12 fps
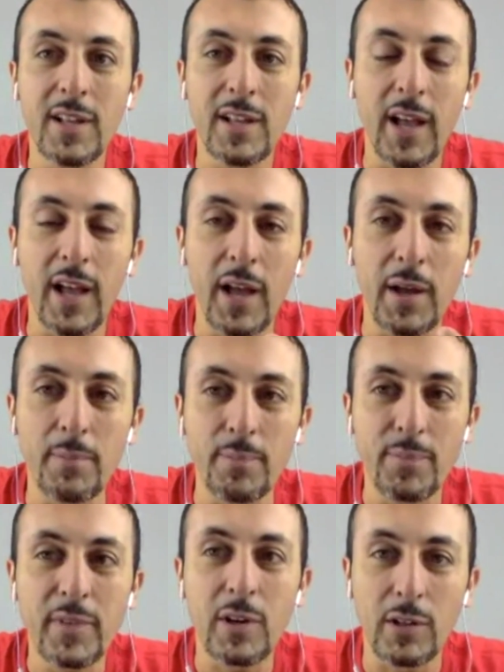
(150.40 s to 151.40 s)

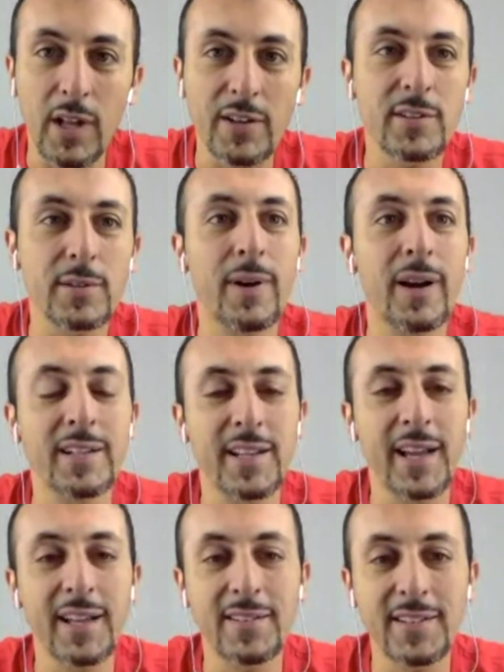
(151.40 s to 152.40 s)
launch their
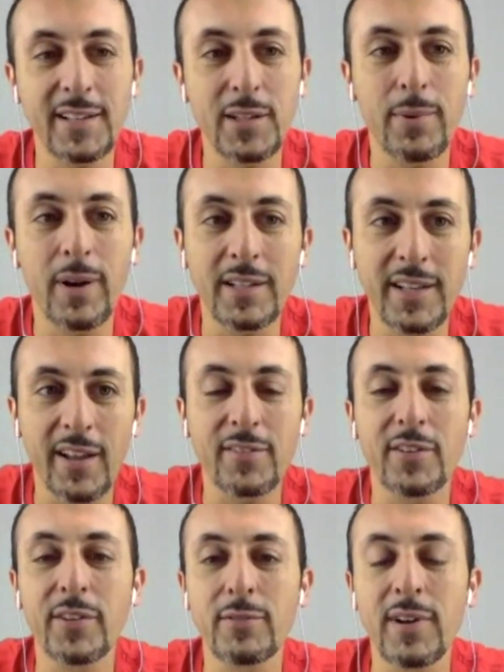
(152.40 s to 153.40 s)
podcasts, get their
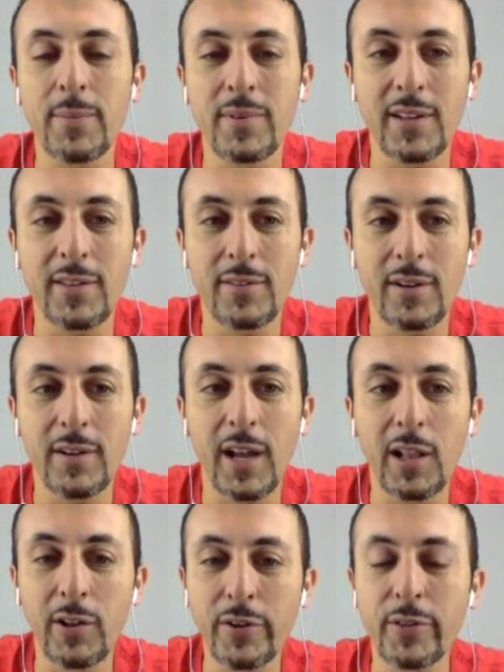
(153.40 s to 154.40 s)
podcast on their website. So
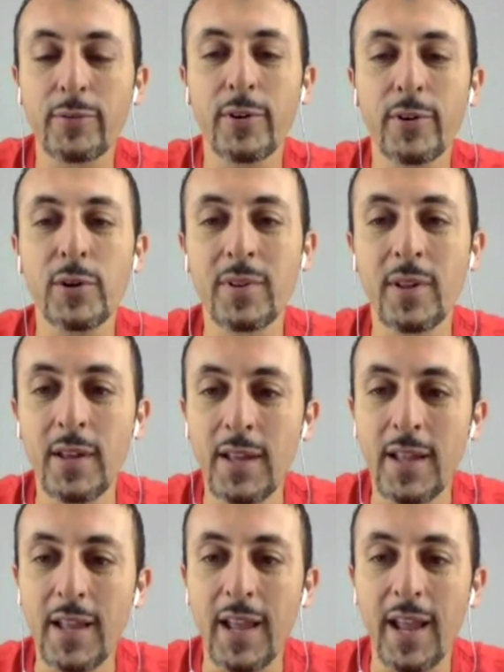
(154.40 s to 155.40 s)
I learned the ropes,
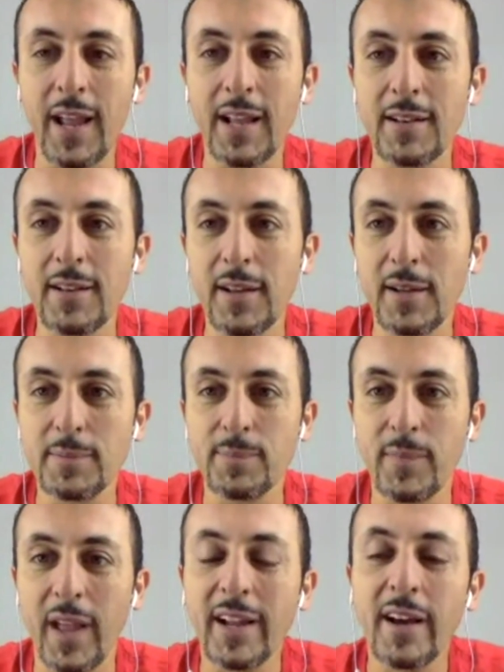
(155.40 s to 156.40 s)
and
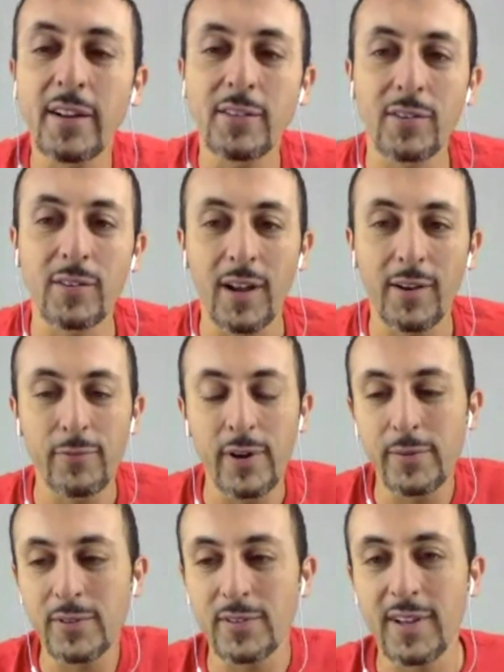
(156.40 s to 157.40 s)
I got into
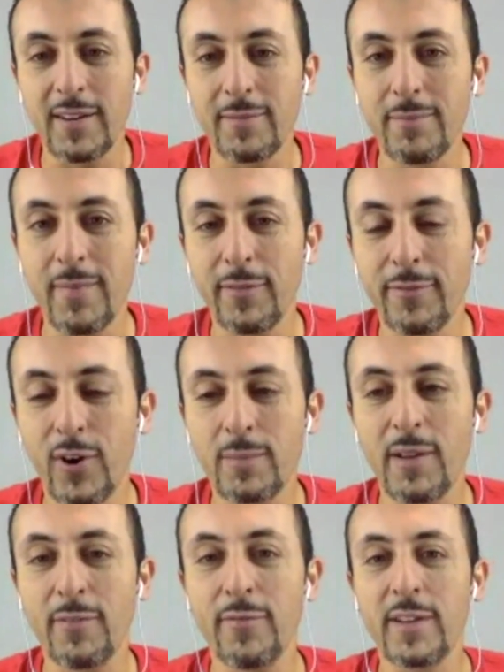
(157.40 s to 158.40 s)
software, which is kind of one of
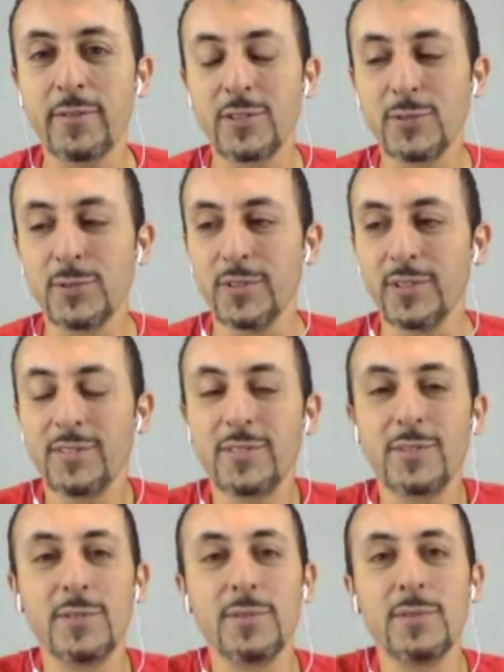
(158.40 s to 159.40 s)
my favorite tools
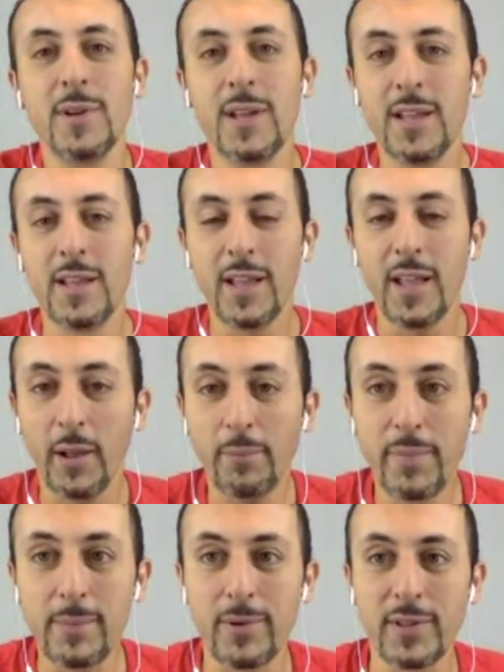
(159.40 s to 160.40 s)
to help
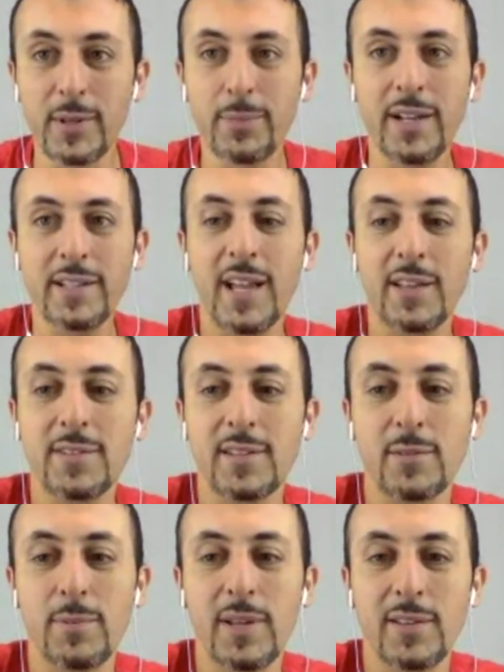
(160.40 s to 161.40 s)
people in the
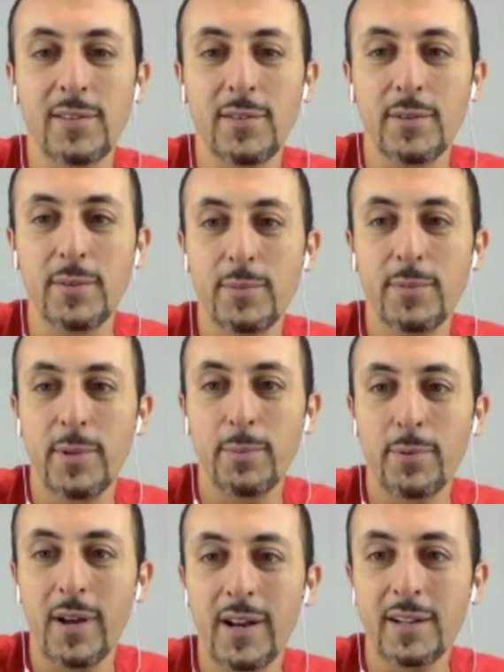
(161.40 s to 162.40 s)
podcasting space. So the
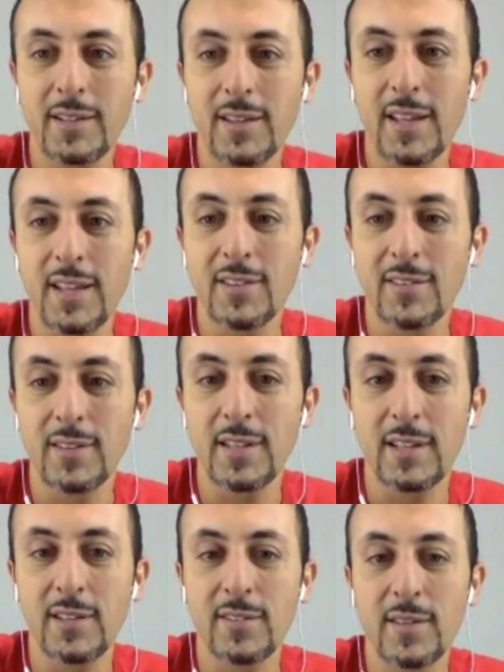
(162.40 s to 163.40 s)
product is
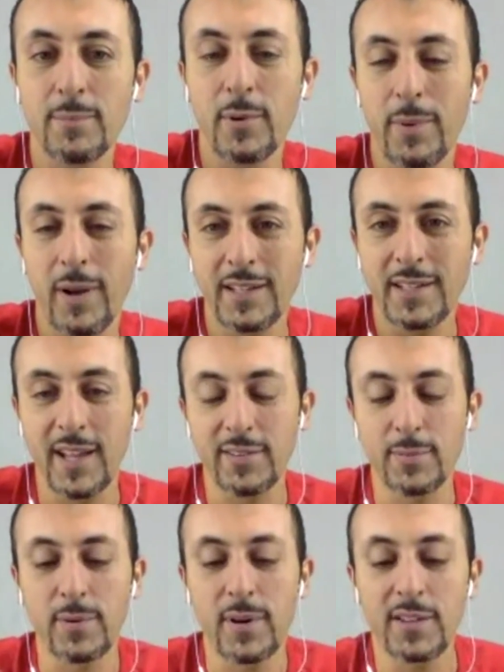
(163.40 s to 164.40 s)
the Simple Podcast
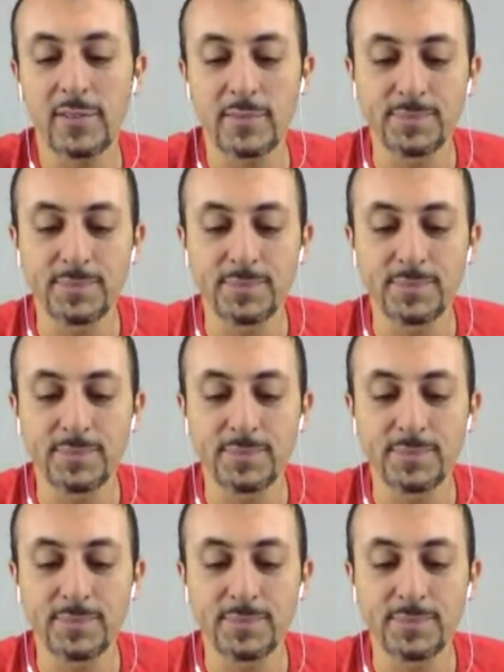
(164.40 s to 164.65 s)
Press,